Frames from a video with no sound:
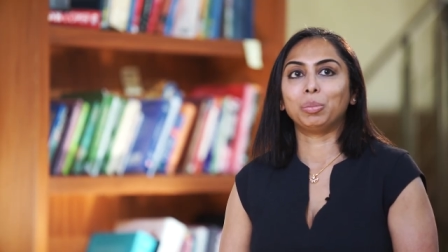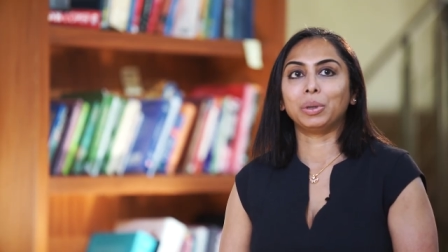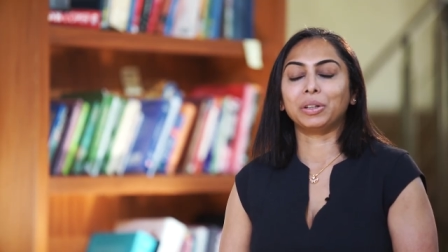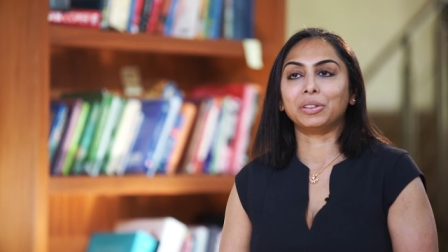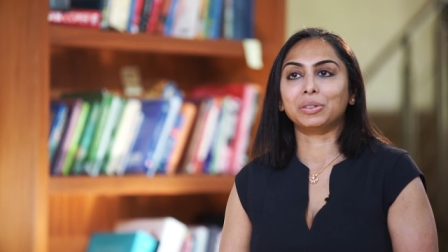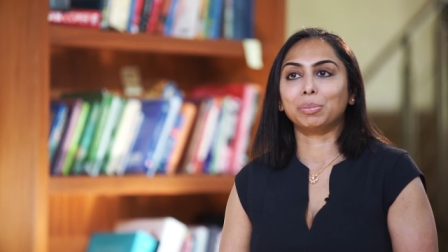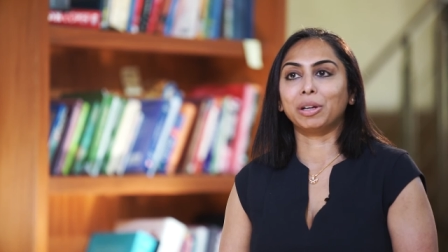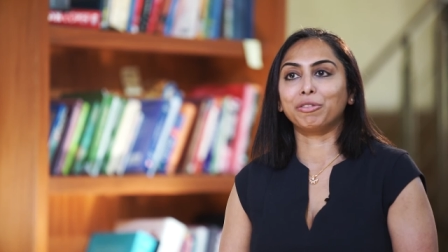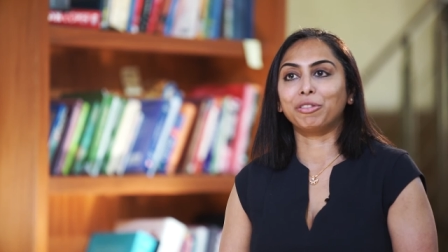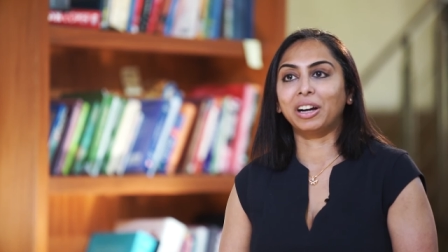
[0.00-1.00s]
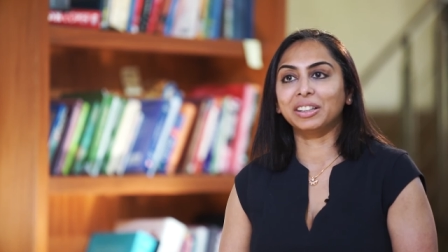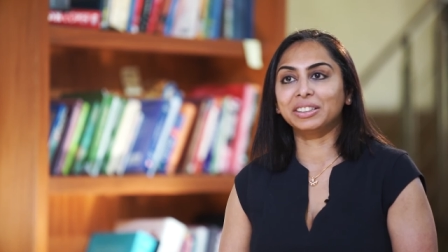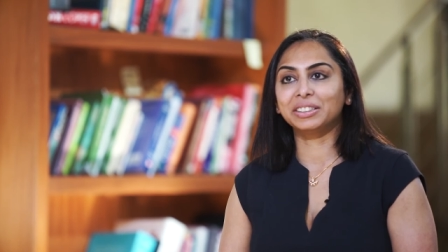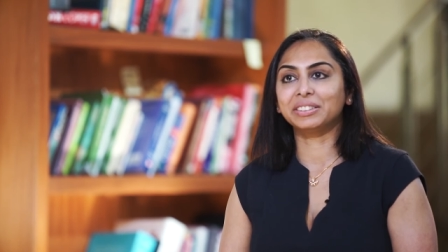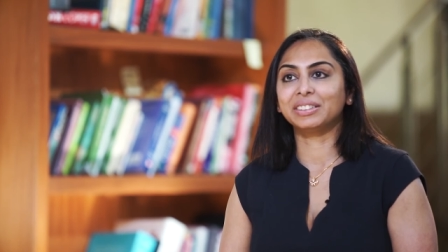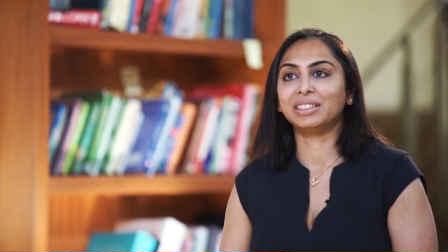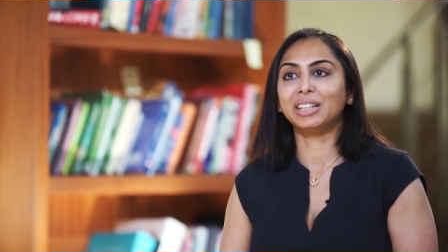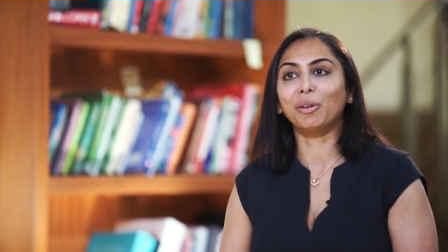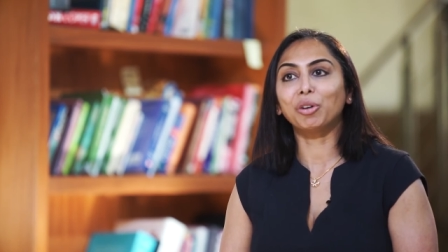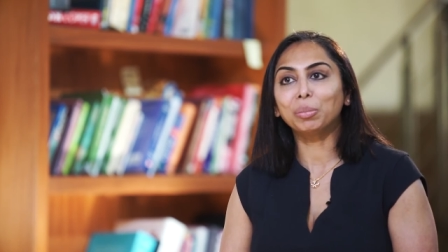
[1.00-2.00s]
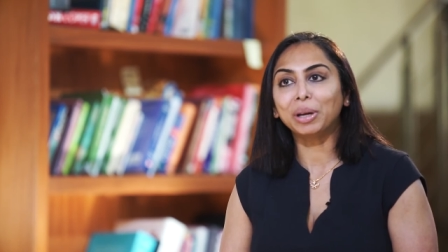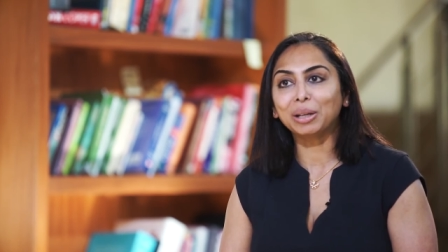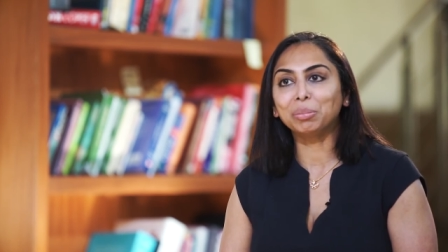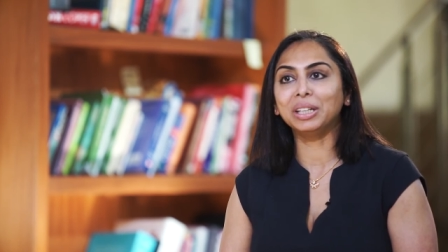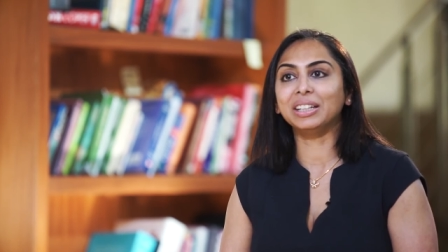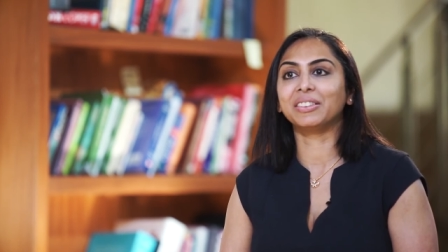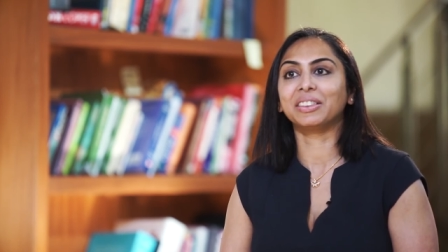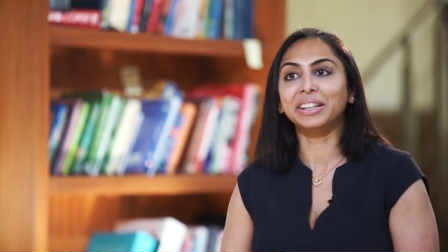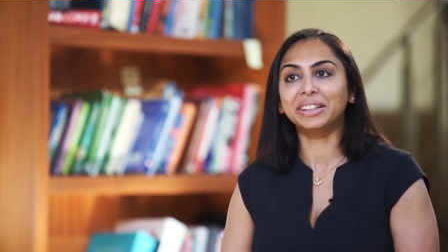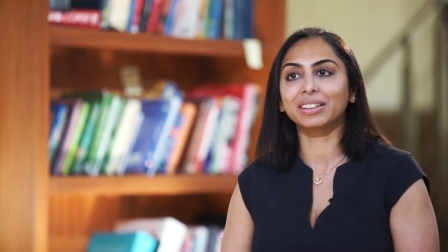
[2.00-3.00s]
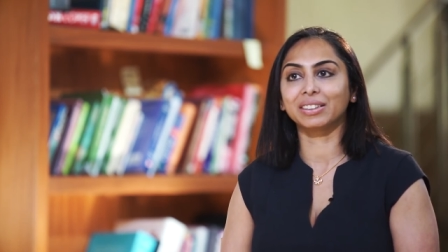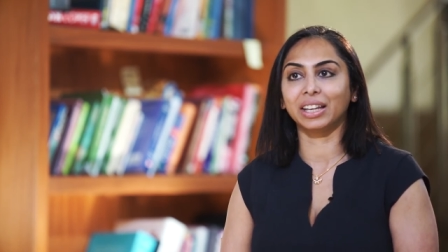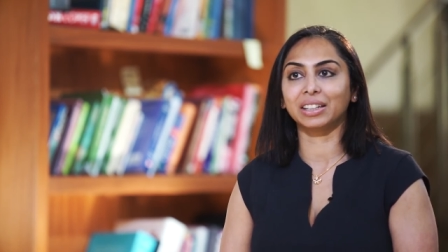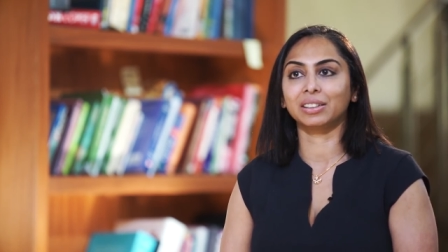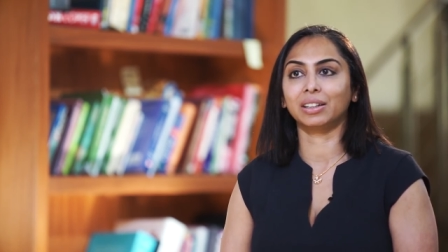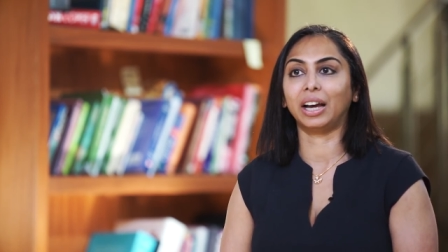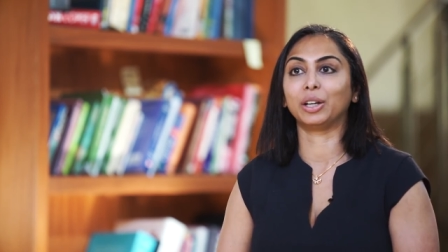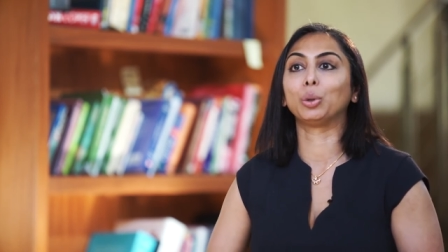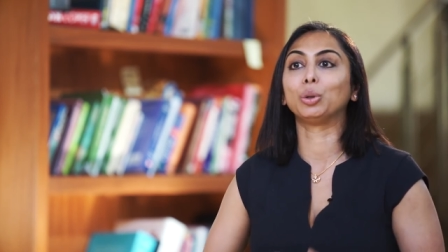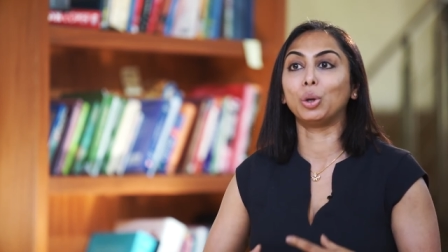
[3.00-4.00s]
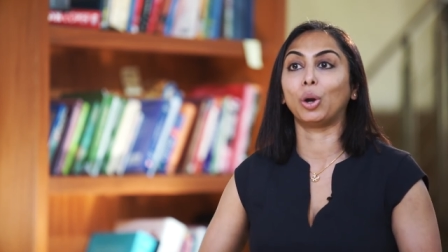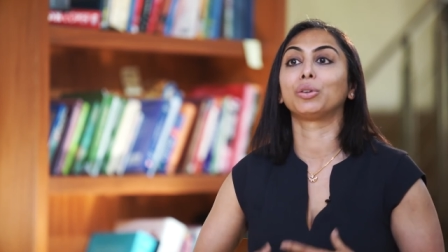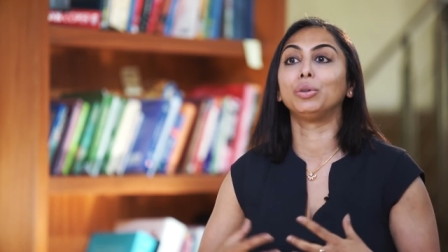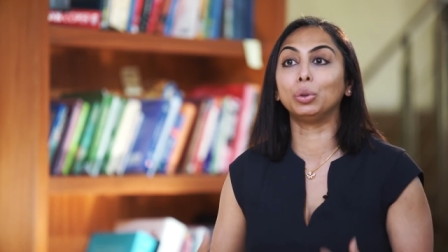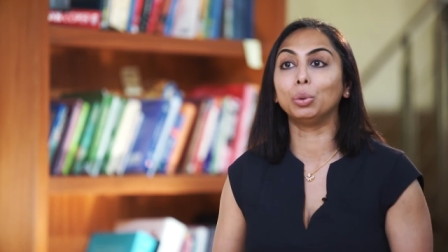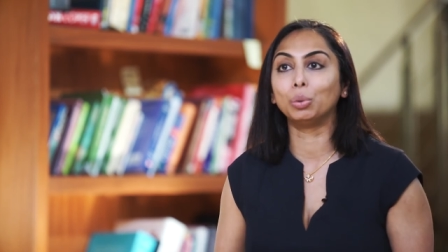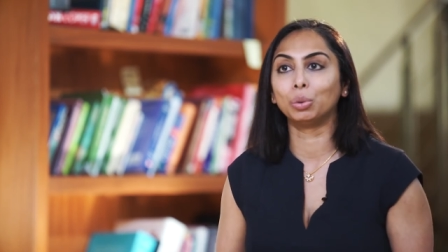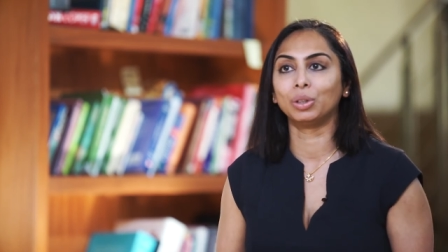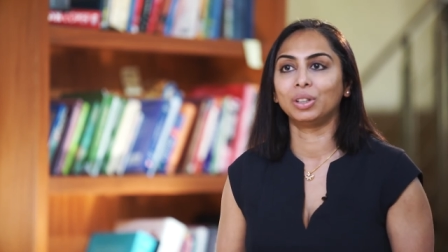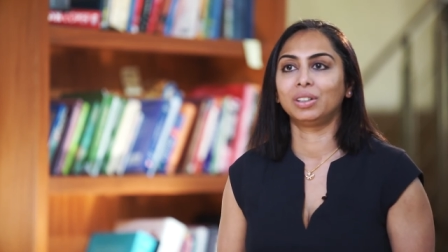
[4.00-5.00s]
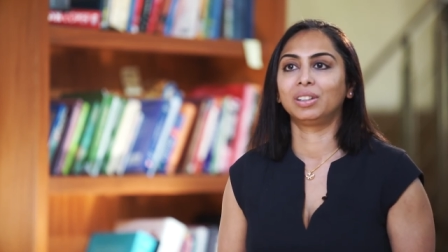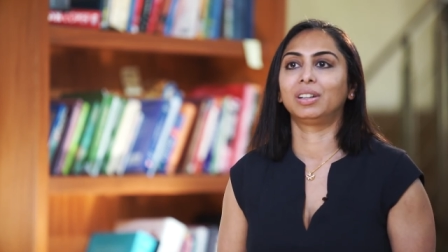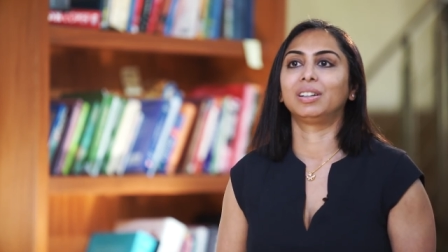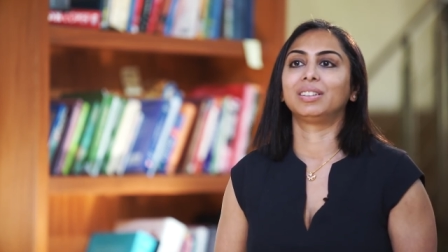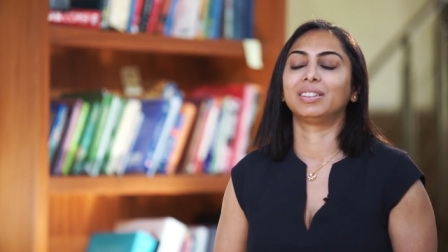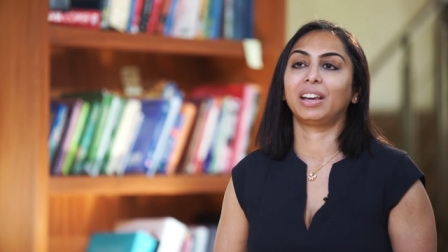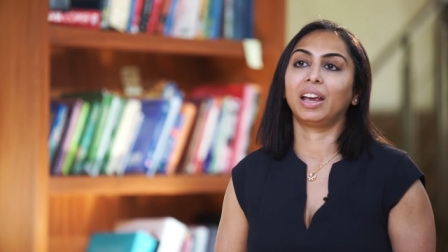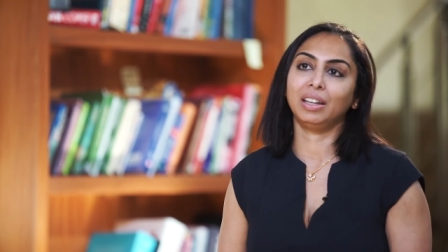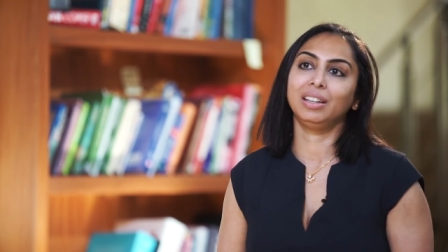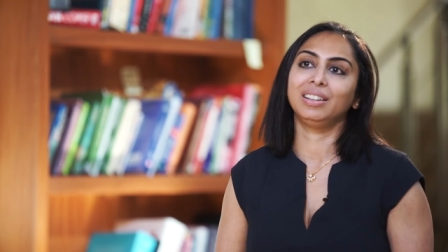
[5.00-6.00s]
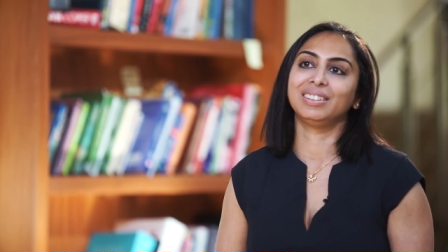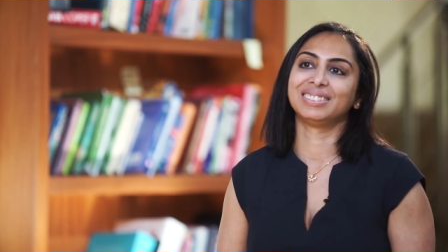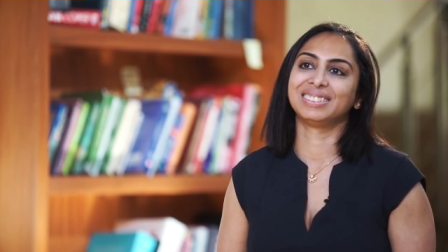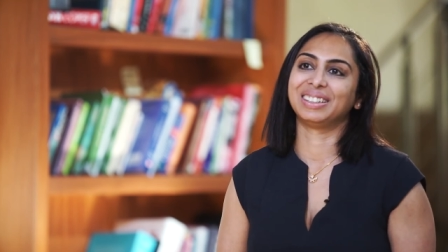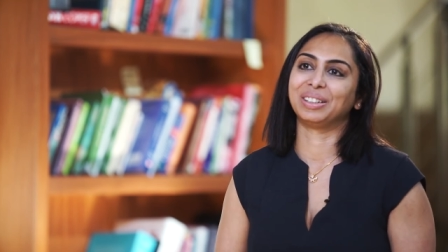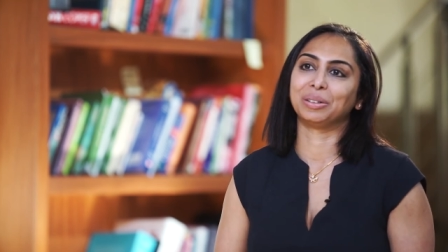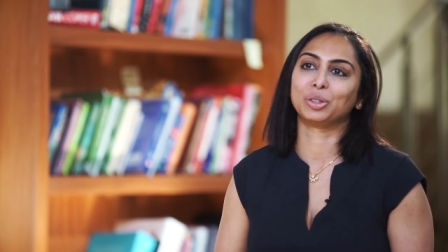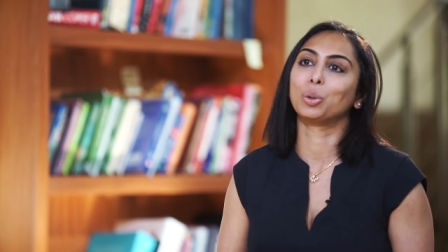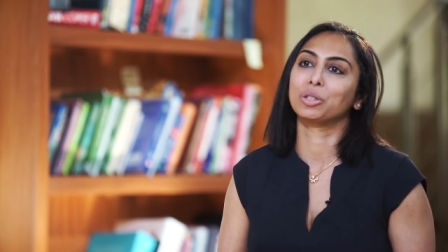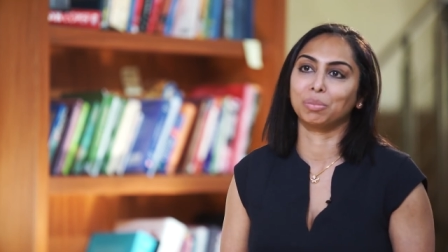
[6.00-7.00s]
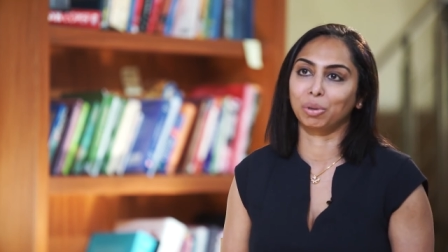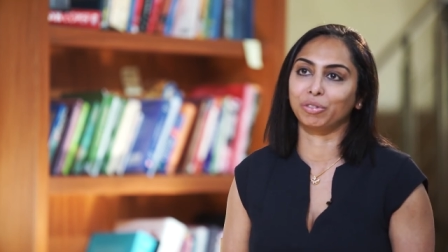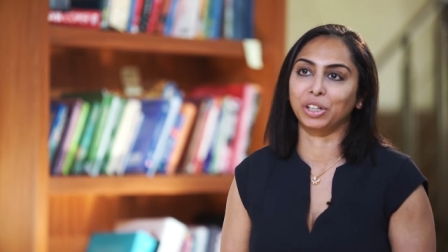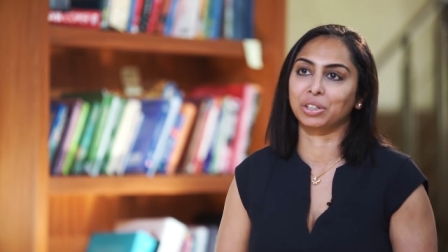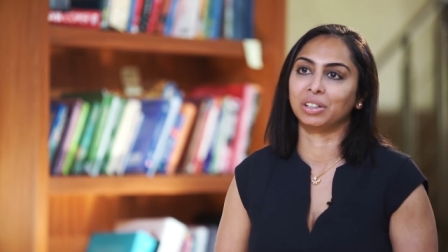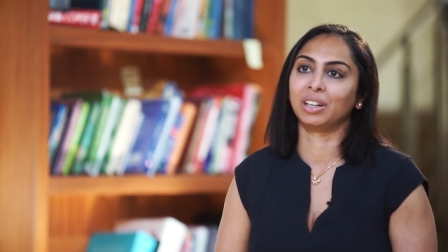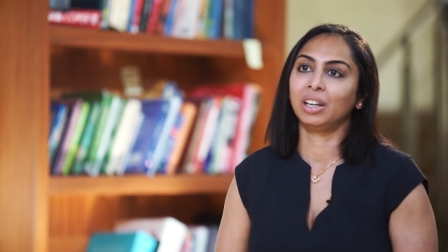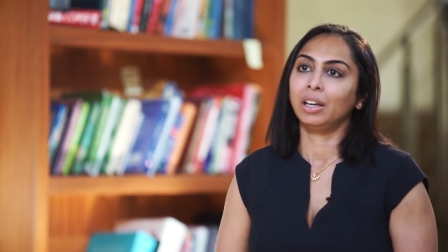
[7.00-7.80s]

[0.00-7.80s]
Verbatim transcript: because my father never made me think that I could not do uh, any uh, chosen profession.